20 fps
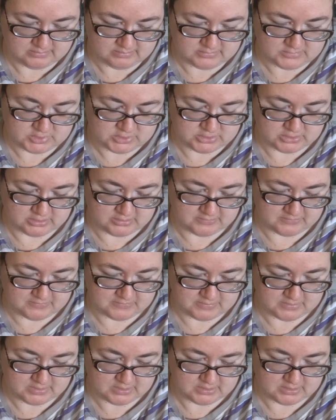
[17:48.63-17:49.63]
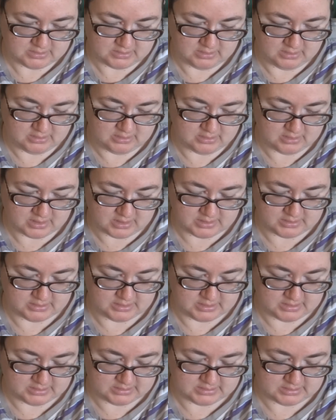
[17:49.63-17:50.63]
should have gotten
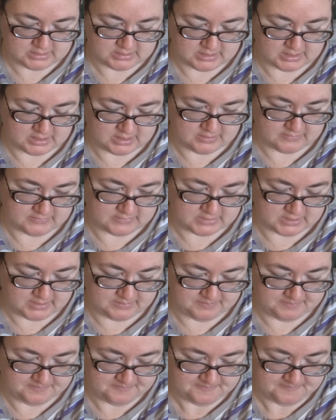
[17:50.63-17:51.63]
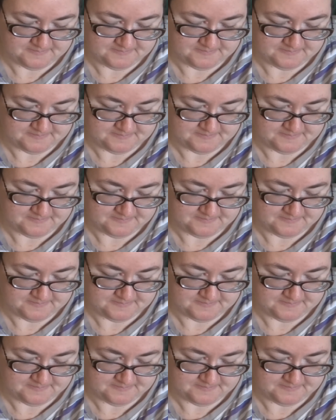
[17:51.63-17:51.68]
it ahead of time,